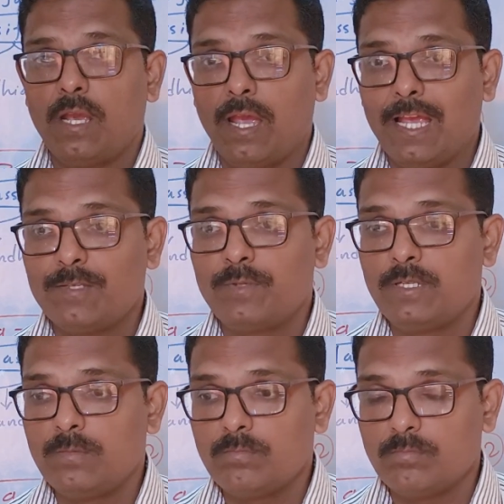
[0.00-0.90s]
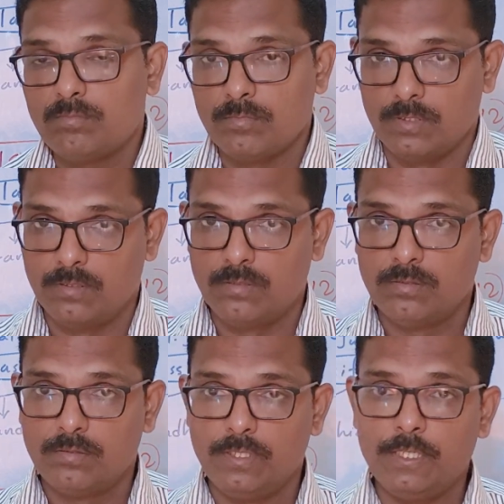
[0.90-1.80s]
of state policy has
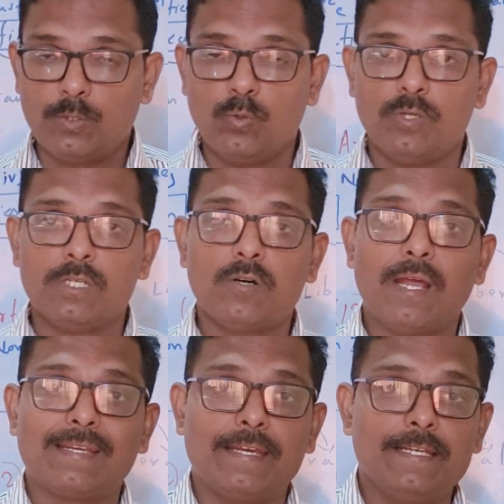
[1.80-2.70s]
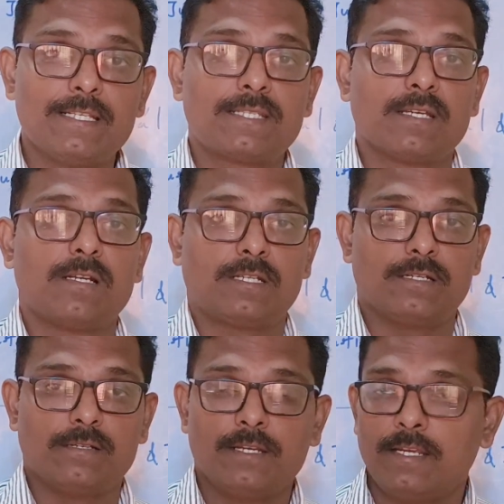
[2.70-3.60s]
been included
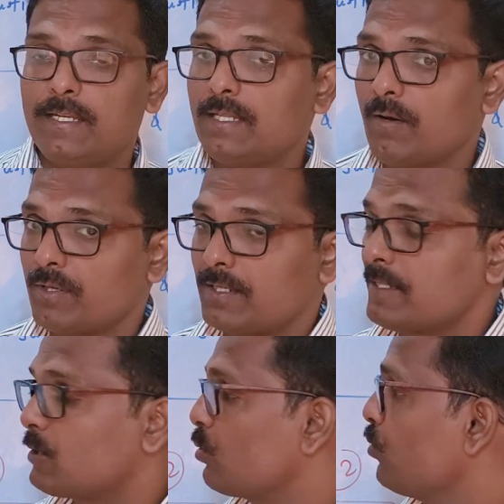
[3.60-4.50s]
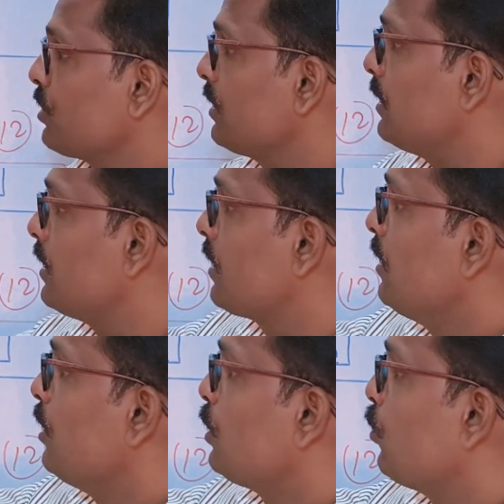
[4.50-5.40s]
or inserted in our
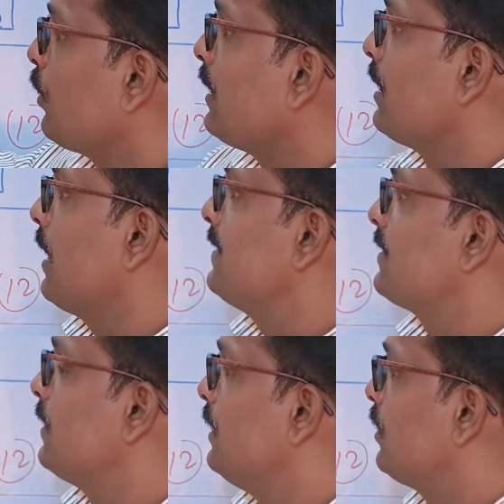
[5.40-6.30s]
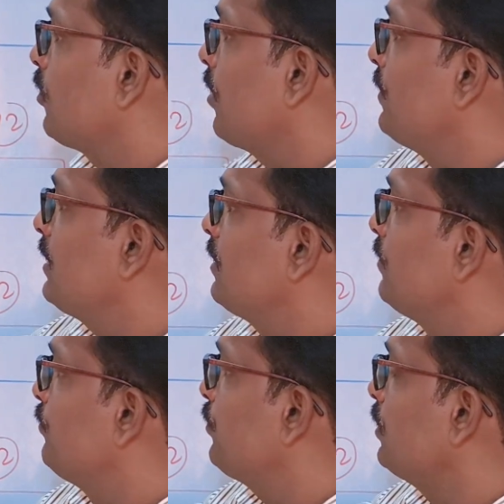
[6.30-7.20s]
constitution here to
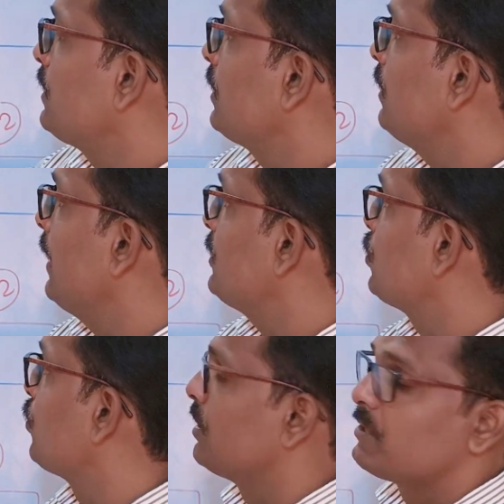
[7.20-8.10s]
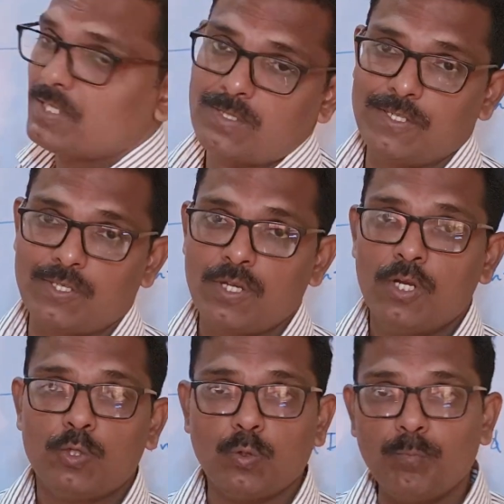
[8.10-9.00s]
realize economic, political
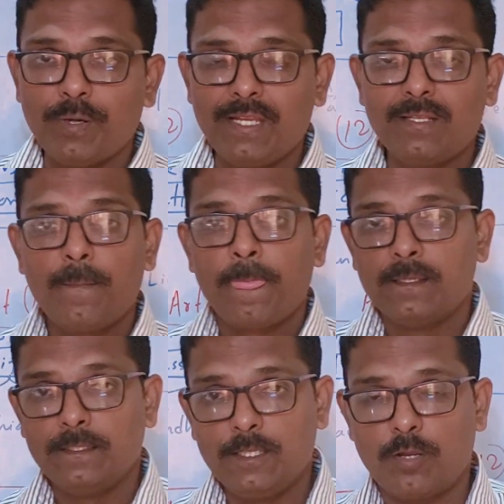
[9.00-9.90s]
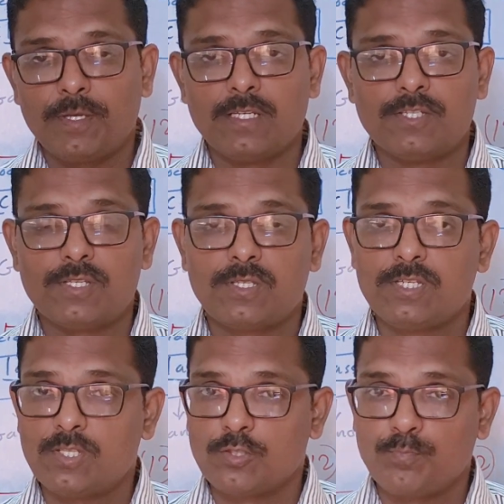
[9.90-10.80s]
and social justice, to
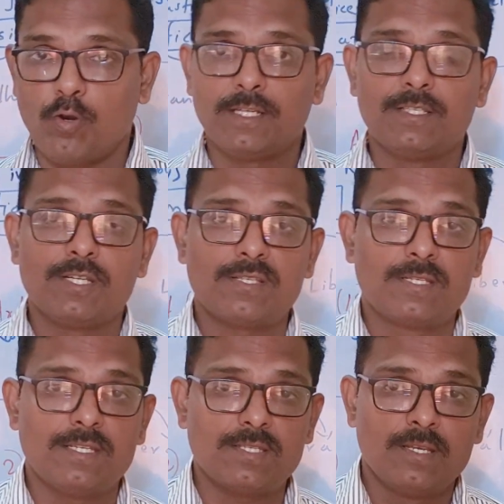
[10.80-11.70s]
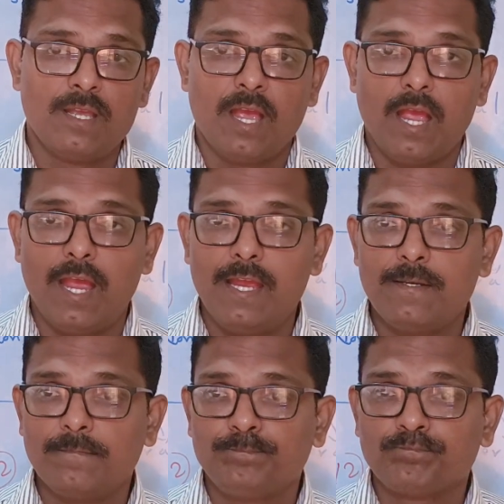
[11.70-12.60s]
bring the economical justice,
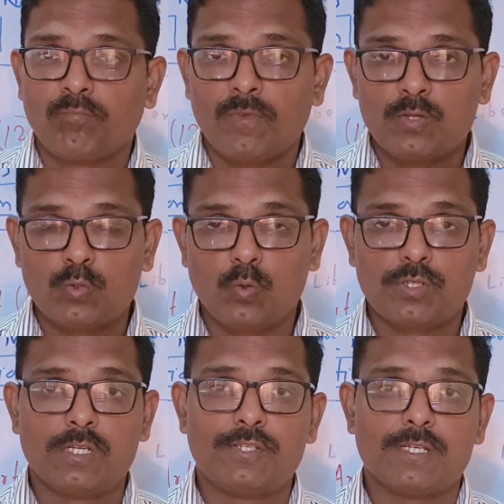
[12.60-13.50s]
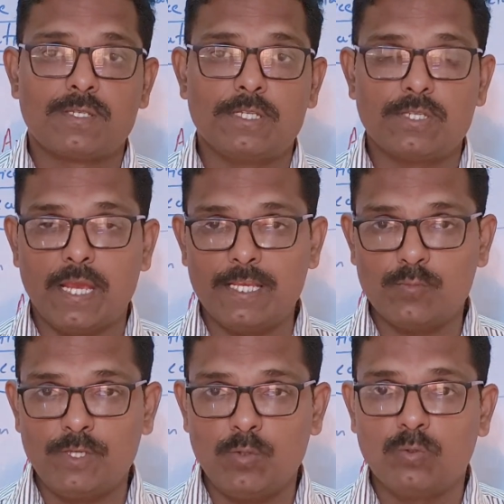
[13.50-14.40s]
political justice and
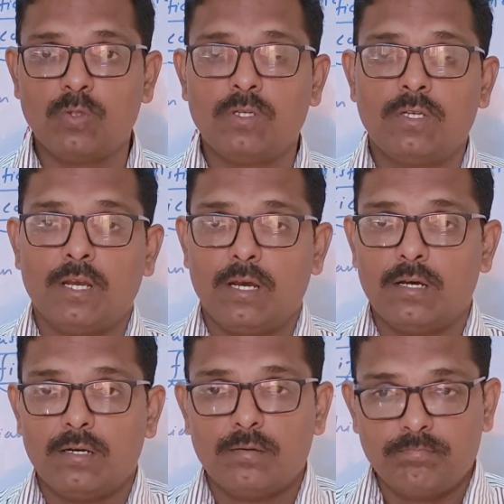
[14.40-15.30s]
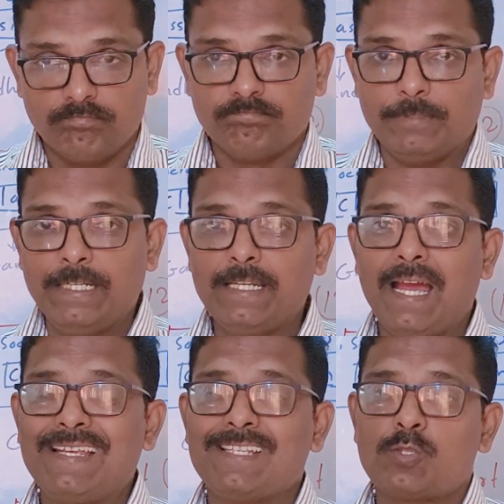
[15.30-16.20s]
social justice. As we know,
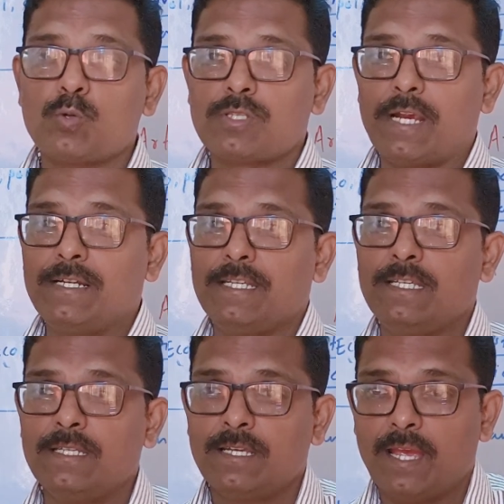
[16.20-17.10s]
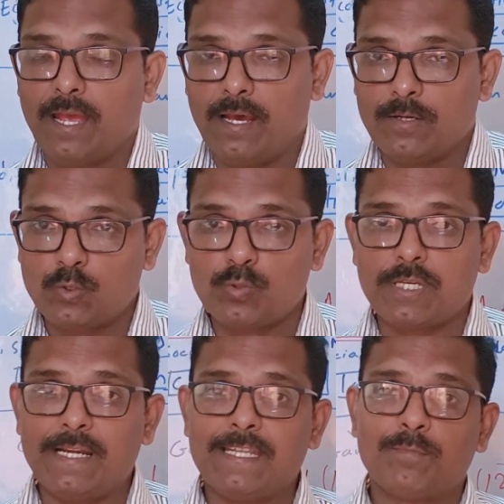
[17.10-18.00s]
the India is a
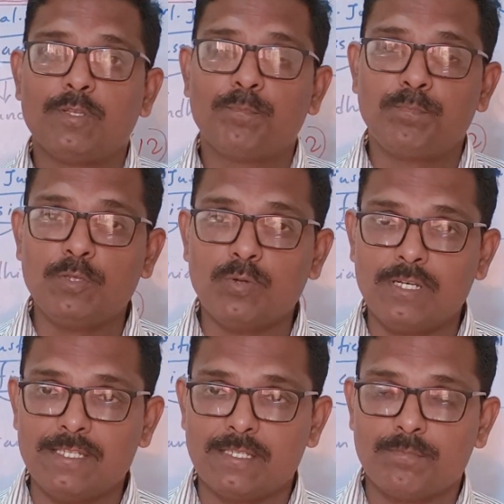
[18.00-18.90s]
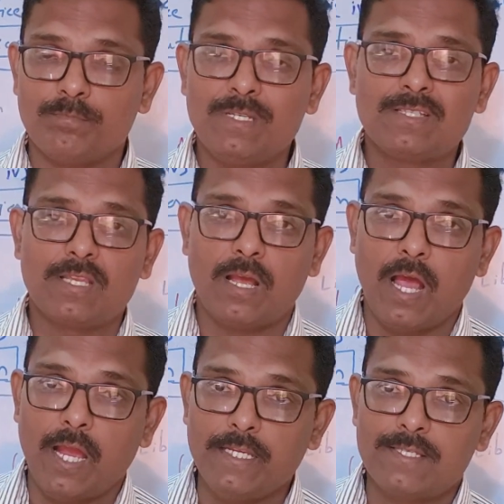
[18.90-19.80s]
society
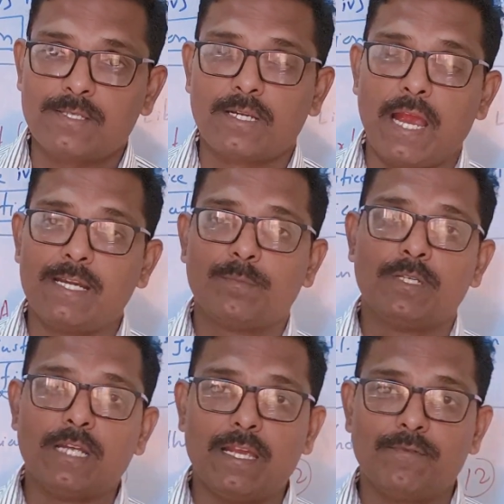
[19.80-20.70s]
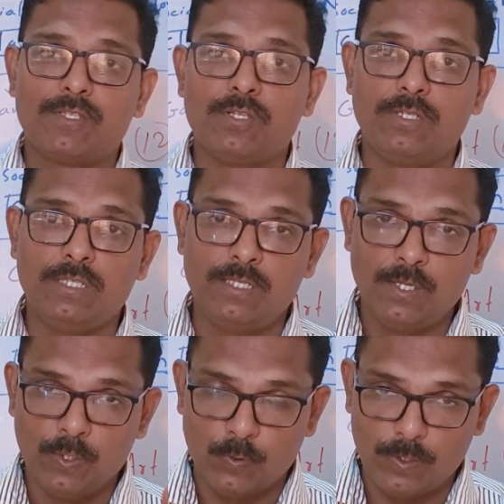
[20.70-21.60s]
of the pluralism, means
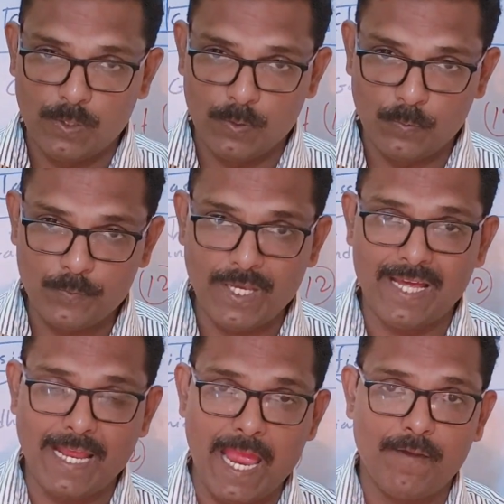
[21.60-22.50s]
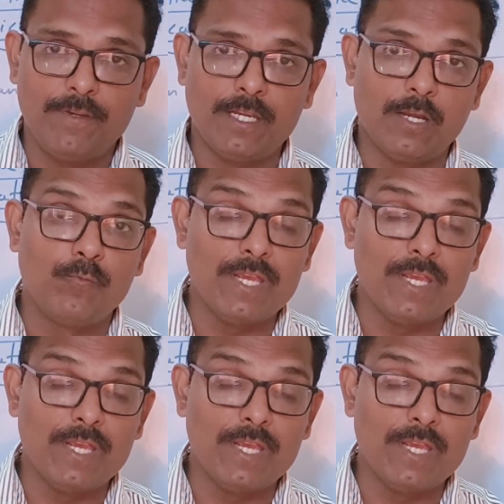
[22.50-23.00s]
highest kind of the diversity